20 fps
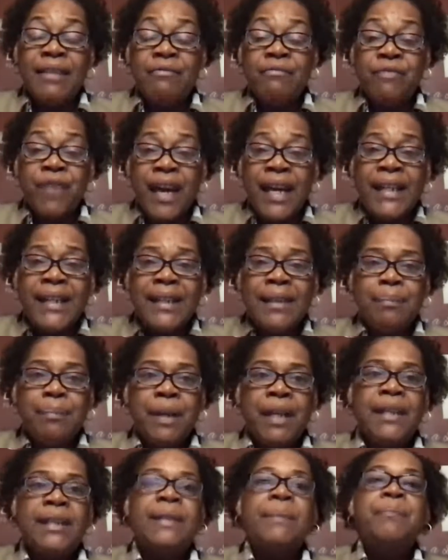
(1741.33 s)

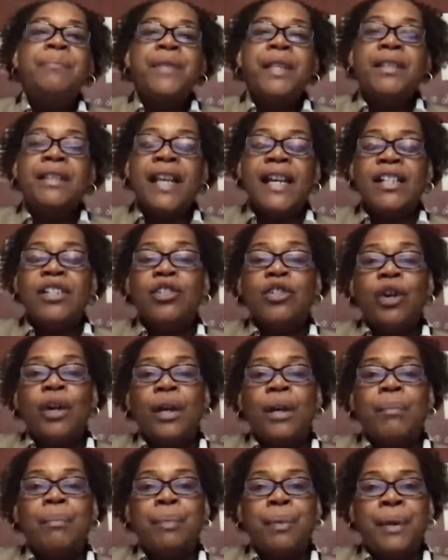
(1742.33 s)
investments that's
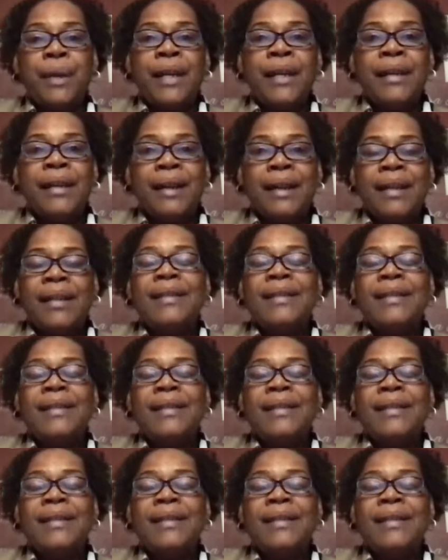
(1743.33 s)
going to bring